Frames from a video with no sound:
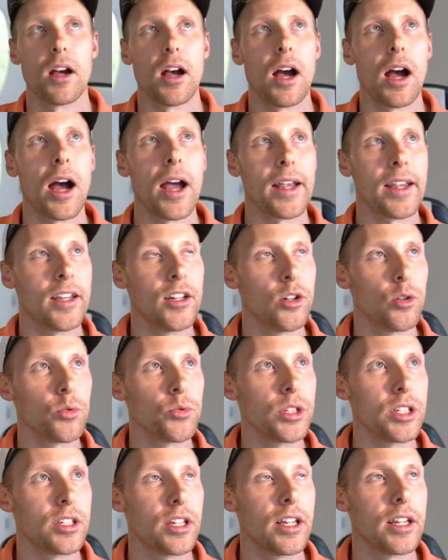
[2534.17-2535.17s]
I can
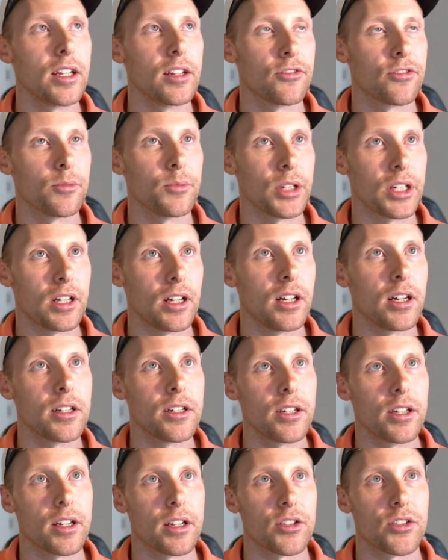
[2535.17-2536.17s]
only take it from the
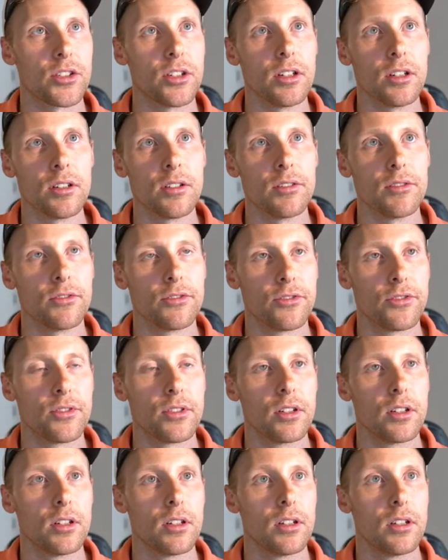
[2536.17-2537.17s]
context of
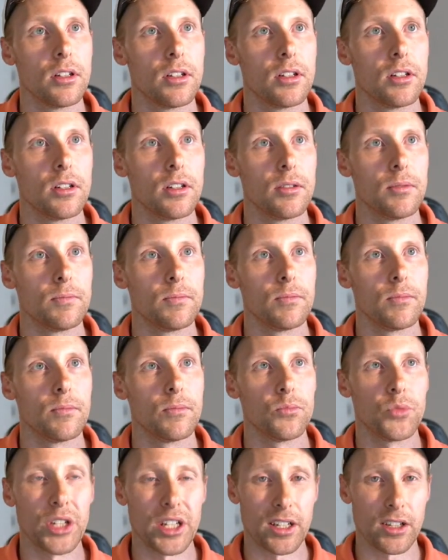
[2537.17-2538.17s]

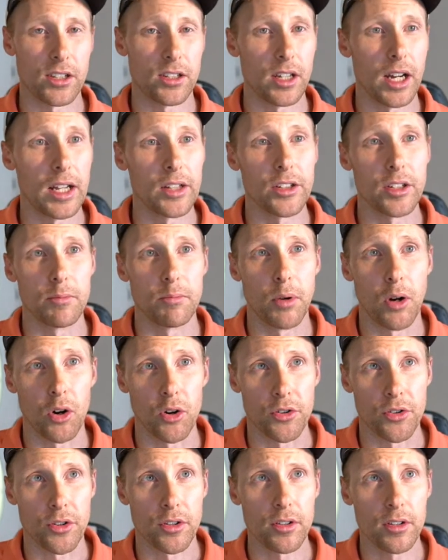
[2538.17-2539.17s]
like a silent
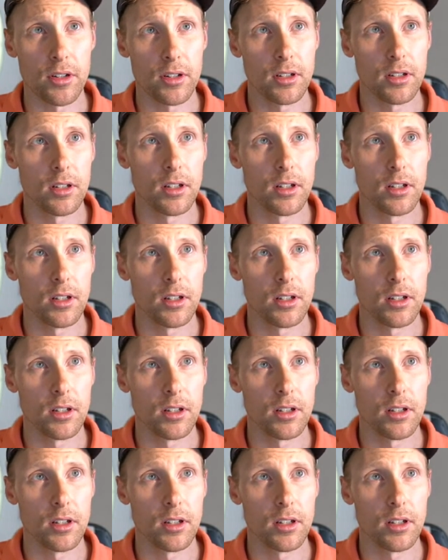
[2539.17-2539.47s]
partner.